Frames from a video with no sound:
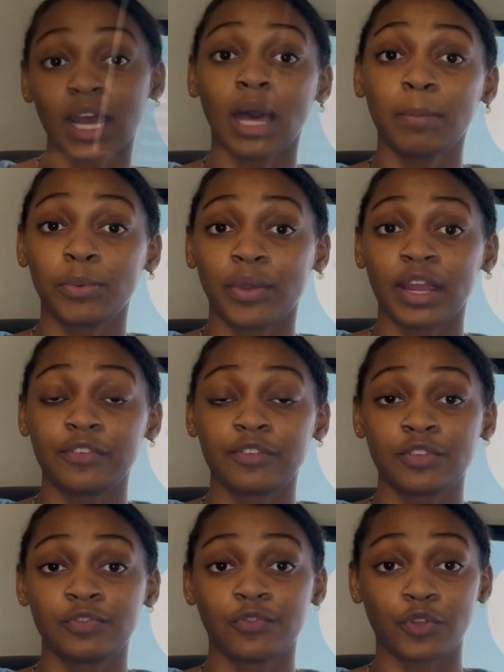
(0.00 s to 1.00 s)
upgrade
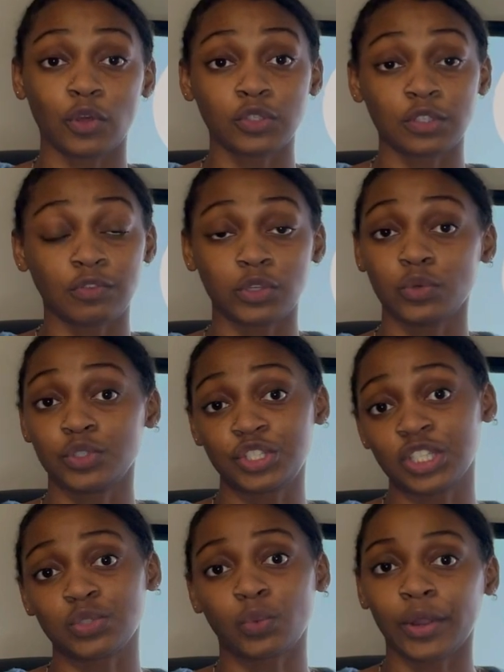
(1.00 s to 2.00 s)
for those of you who's
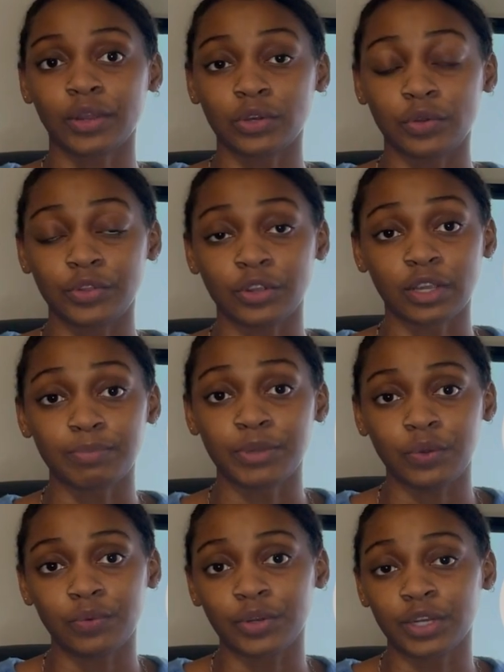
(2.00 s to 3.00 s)
just working on your
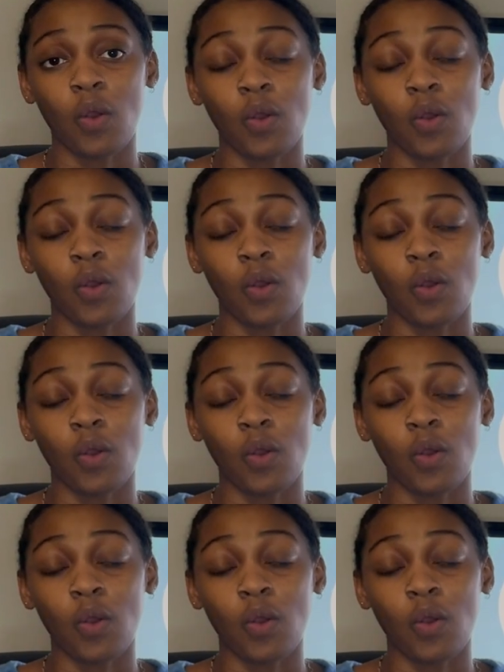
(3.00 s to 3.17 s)
computer,